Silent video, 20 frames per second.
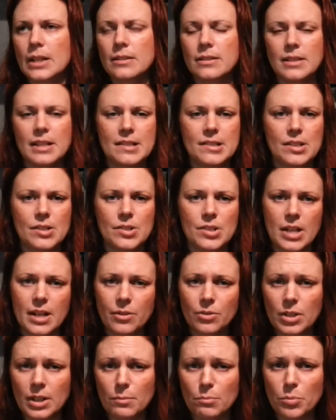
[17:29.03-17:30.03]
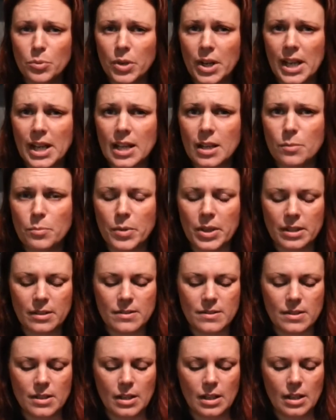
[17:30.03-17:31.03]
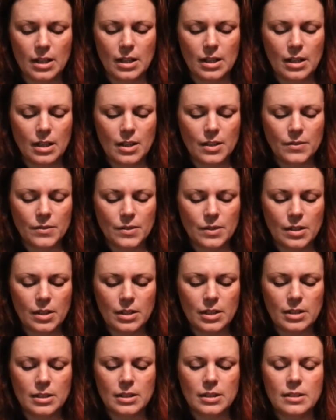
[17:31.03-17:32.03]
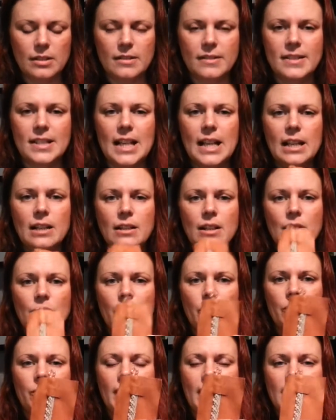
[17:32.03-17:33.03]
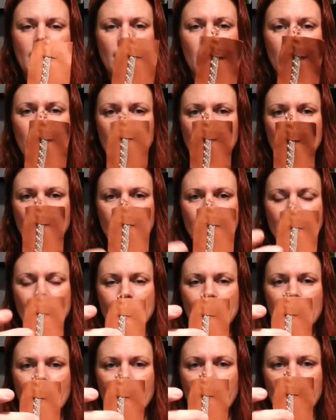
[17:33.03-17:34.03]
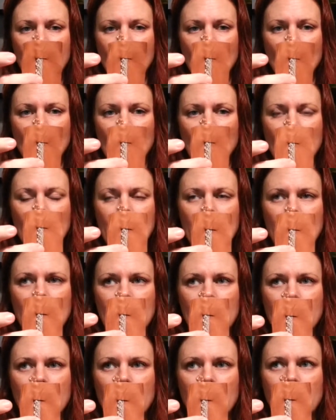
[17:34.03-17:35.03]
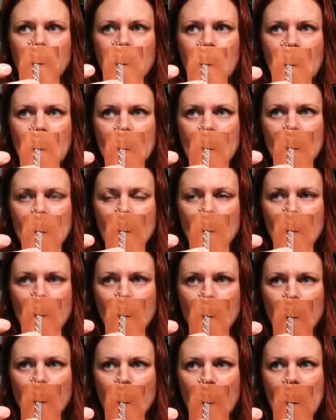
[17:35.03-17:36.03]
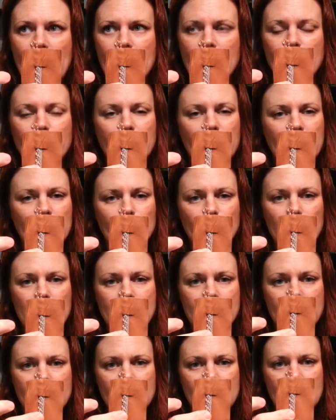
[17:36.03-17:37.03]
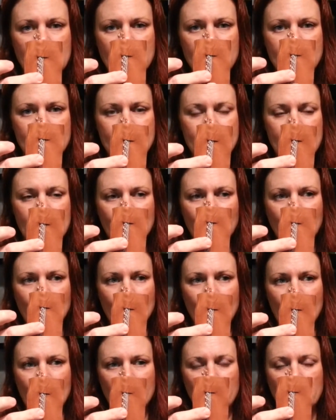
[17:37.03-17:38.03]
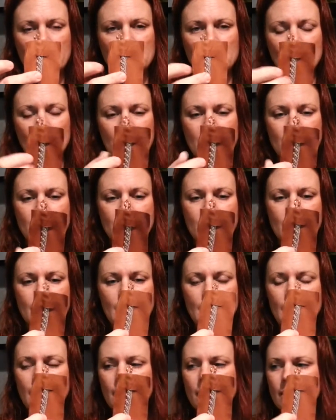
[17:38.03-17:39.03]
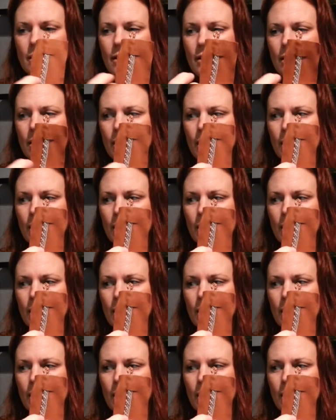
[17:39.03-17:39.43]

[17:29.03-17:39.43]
necessarily break, but the tin thread will like break, but it will still sit there, but you can see it